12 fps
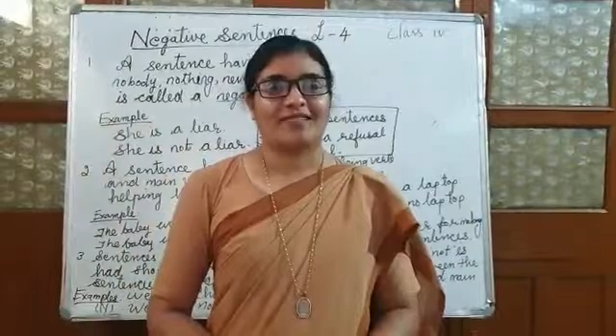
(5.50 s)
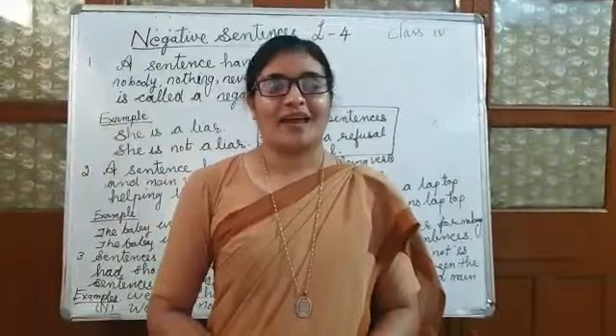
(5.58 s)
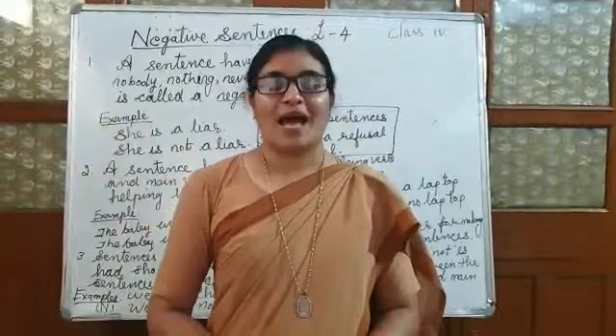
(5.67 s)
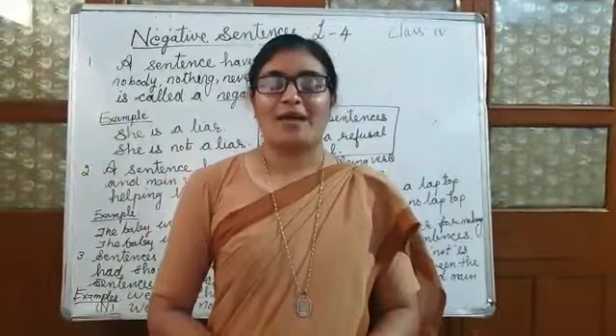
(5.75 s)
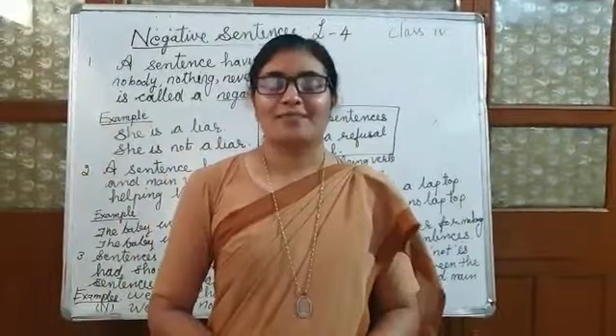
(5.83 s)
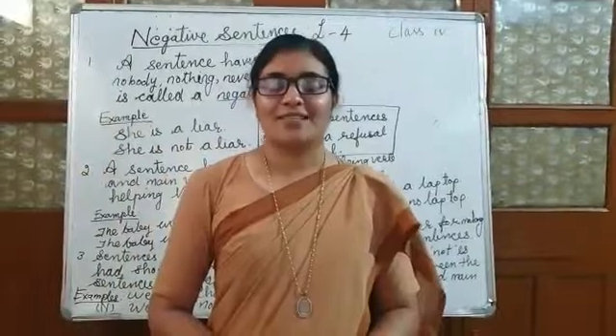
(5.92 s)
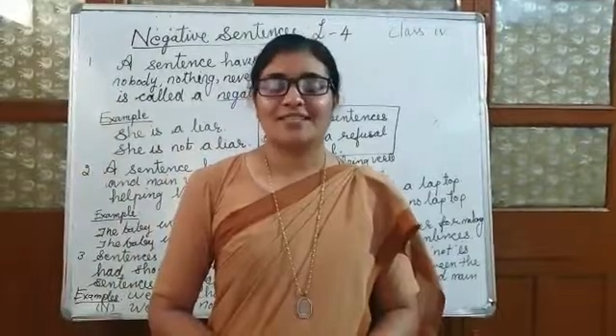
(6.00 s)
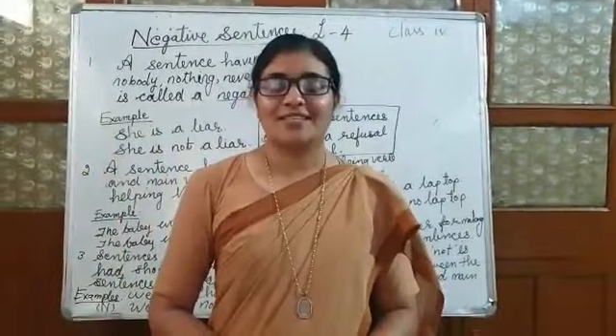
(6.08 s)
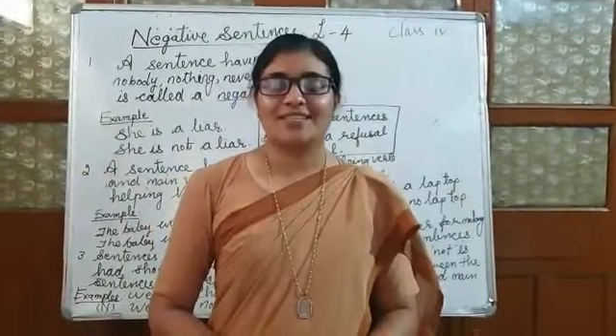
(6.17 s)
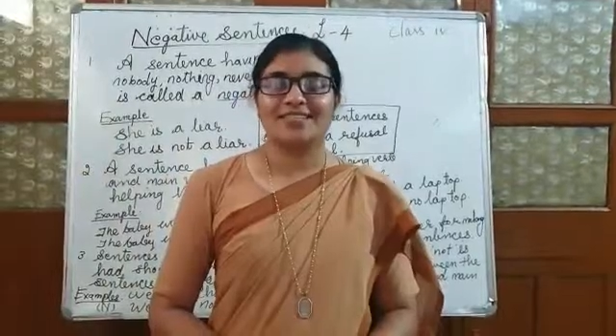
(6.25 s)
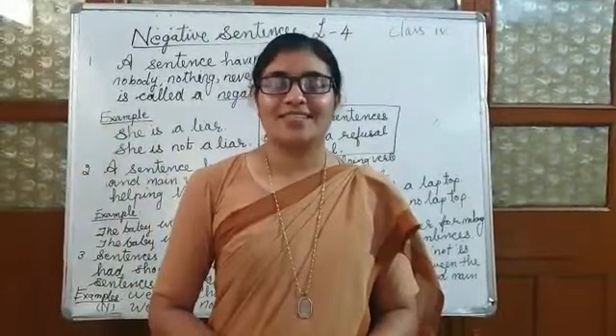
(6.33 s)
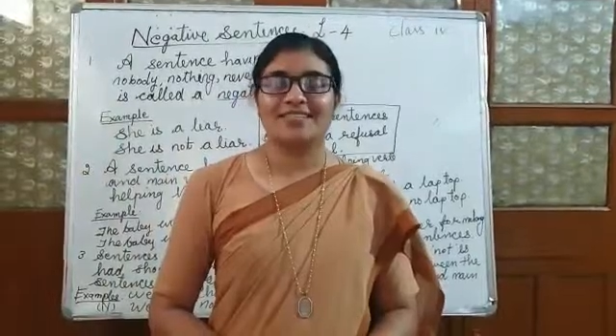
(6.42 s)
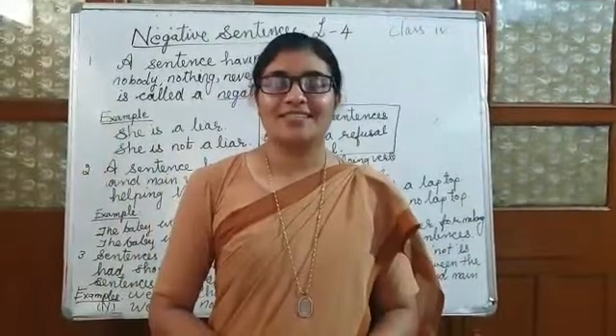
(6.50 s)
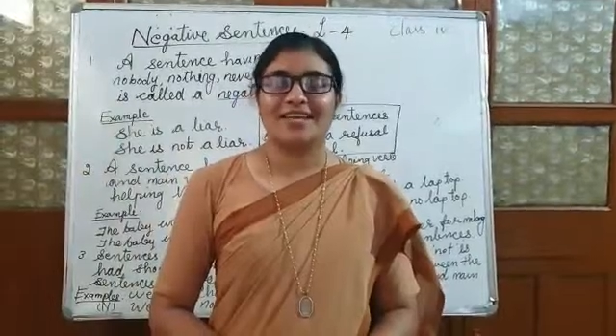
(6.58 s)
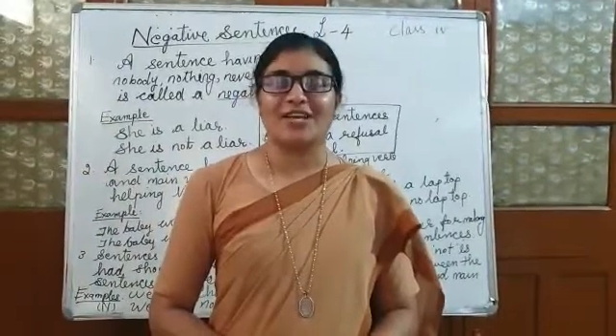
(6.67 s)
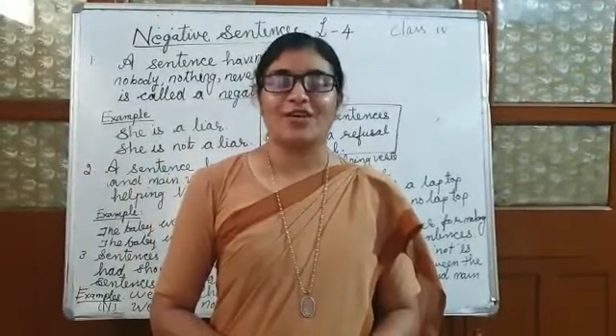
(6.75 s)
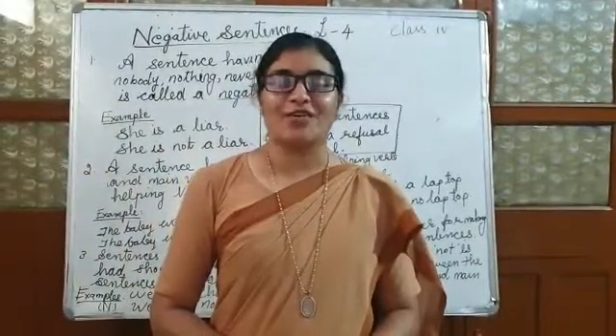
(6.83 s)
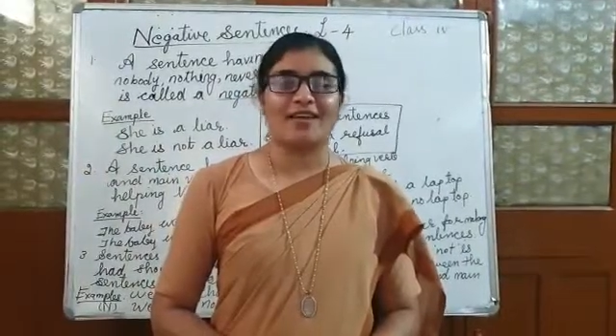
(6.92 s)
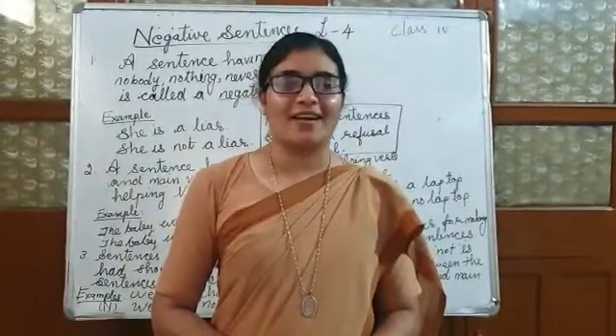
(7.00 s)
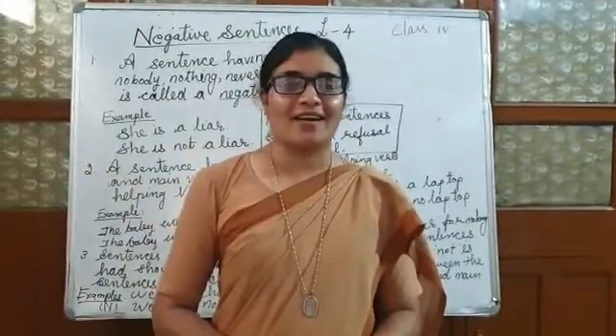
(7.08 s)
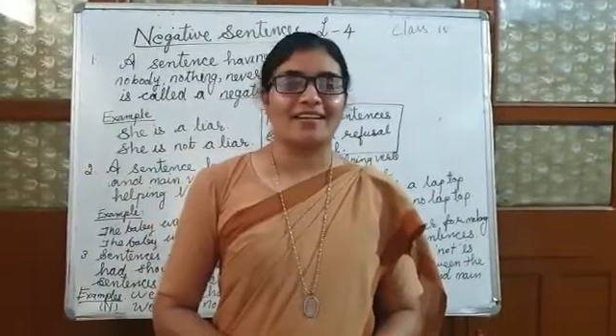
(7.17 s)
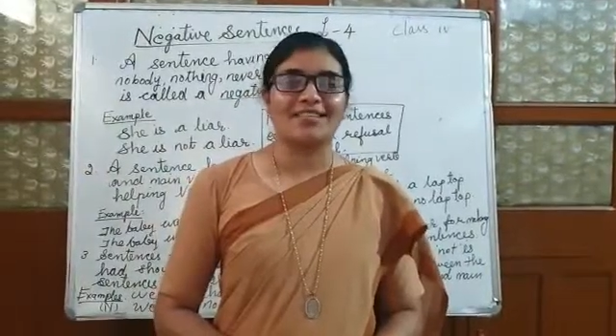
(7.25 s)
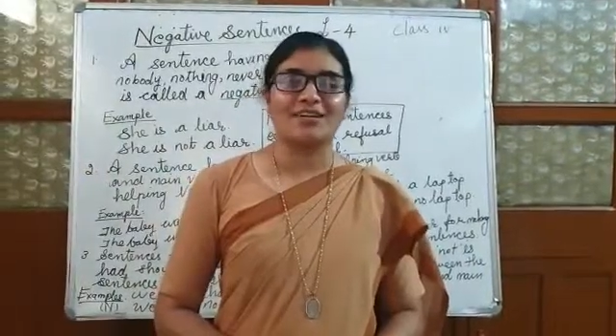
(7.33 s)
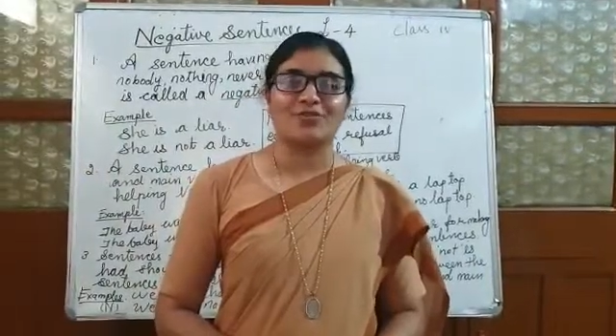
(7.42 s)
I am Sister Jinsi, your
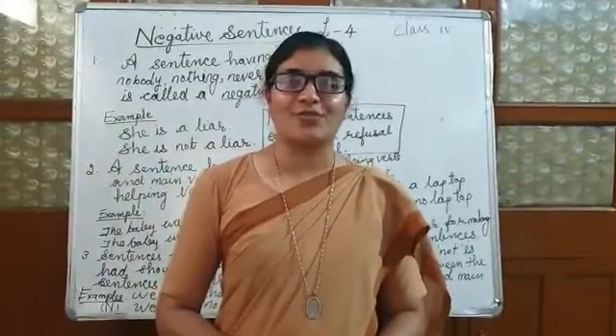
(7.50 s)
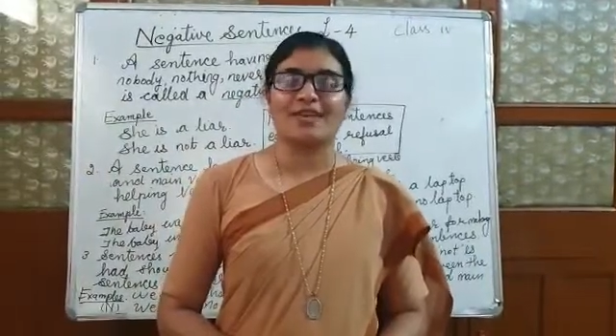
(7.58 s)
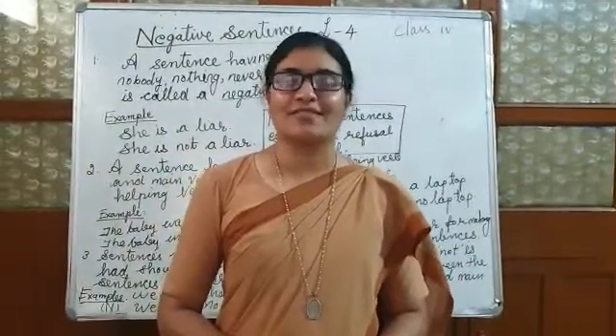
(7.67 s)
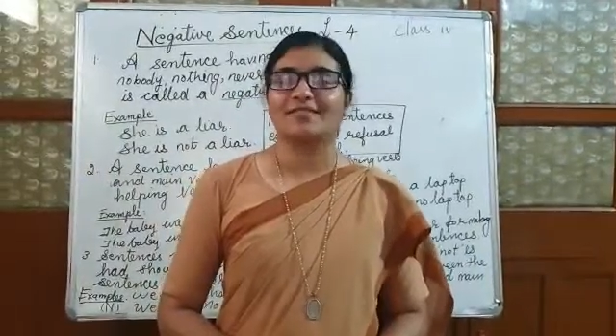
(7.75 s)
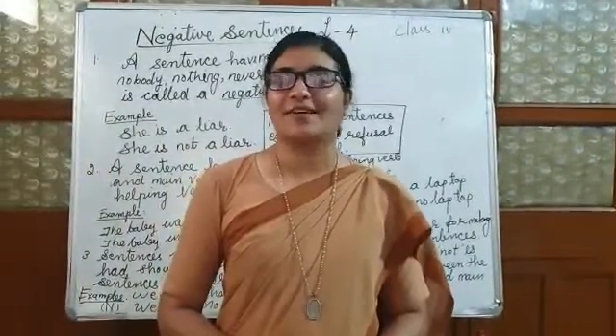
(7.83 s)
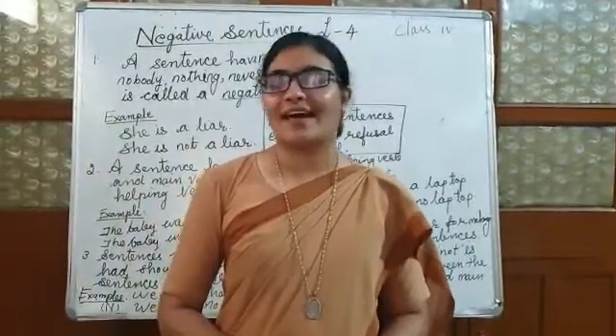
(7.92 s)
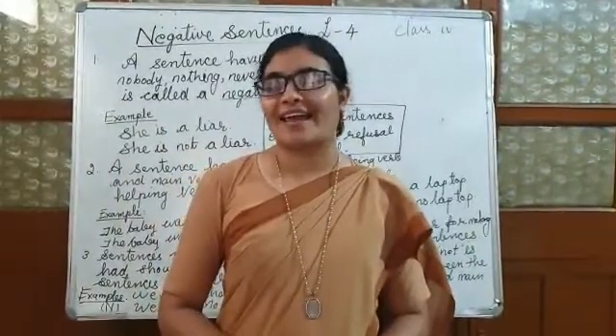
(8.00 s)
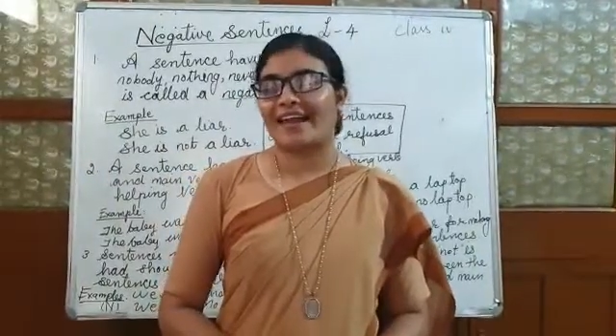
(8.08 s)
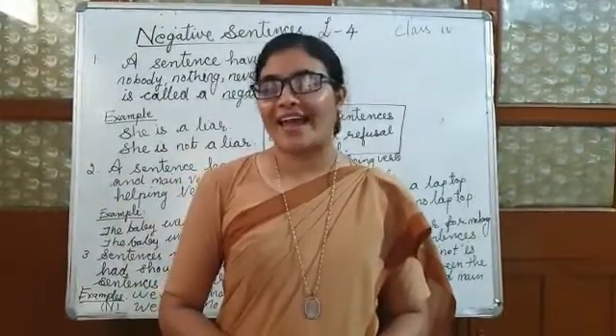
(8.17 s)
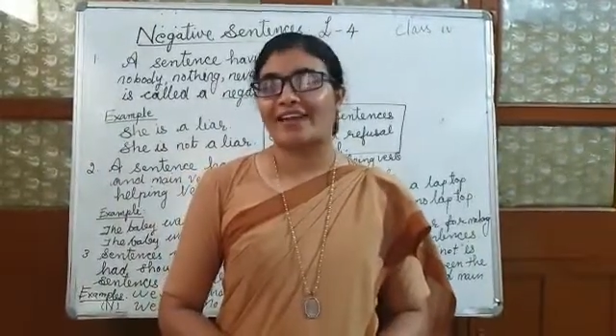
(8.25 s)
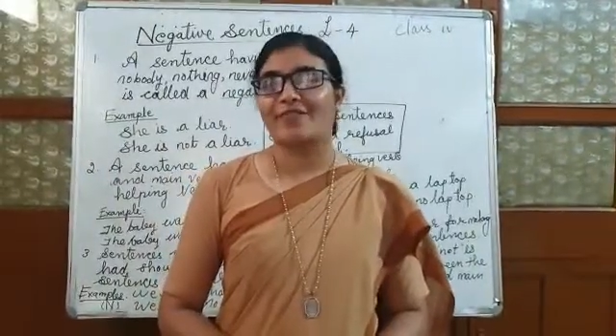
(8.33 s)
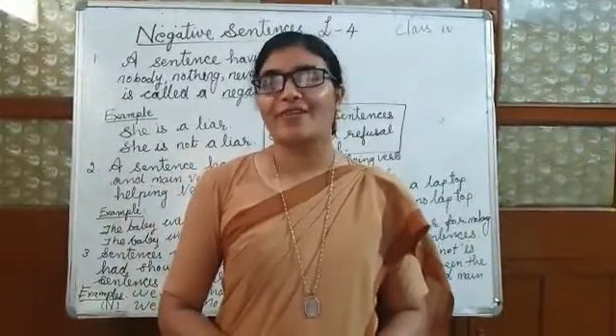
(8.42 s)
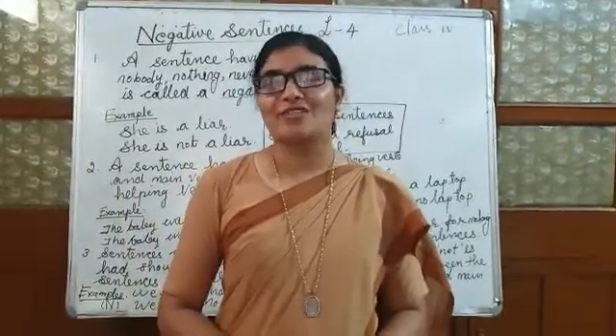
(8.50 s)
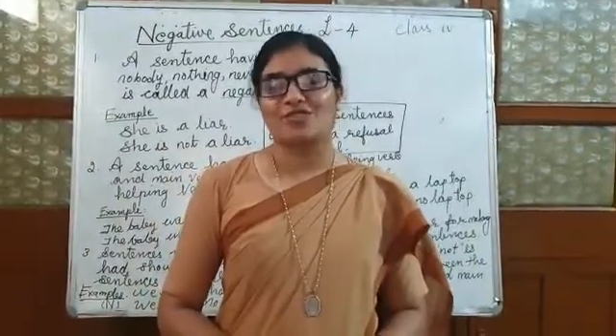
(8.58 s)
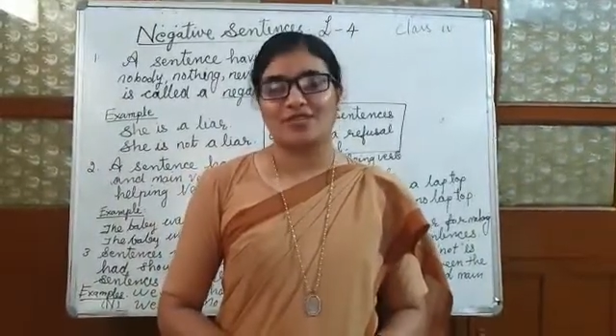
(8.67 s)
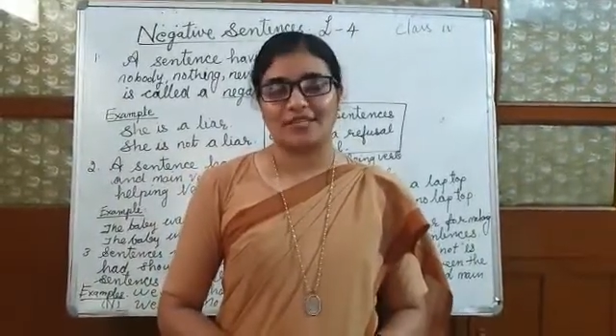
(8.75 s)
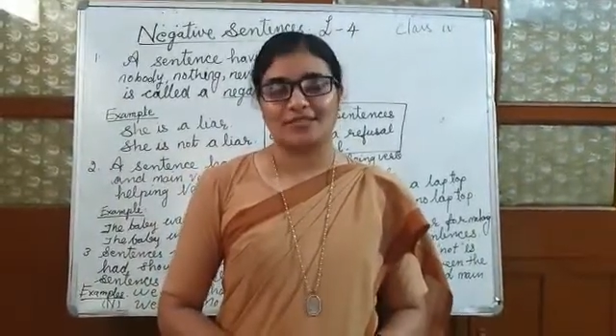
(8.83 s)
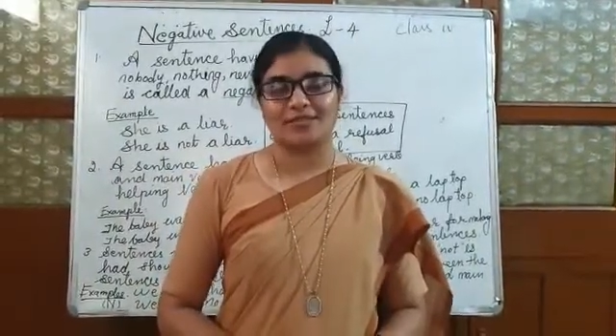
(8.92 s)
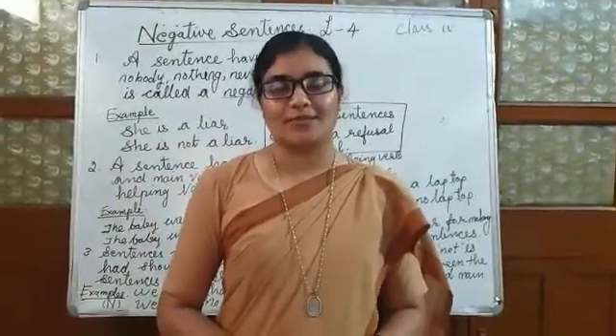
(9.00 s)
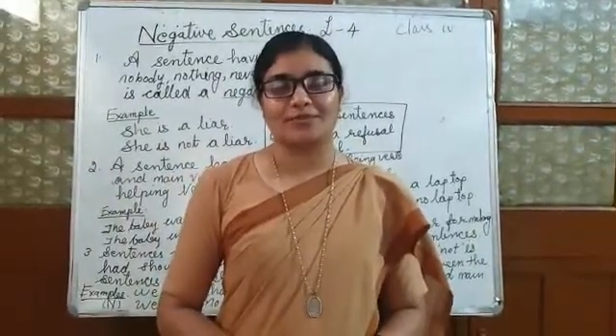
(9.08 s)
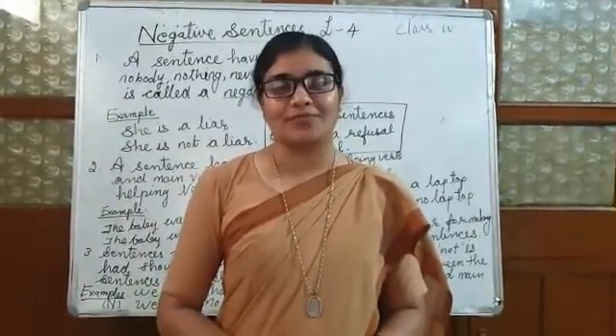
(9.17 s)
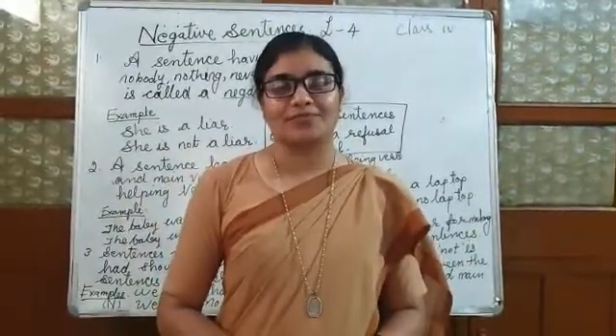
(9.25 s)
English literature and language teacher.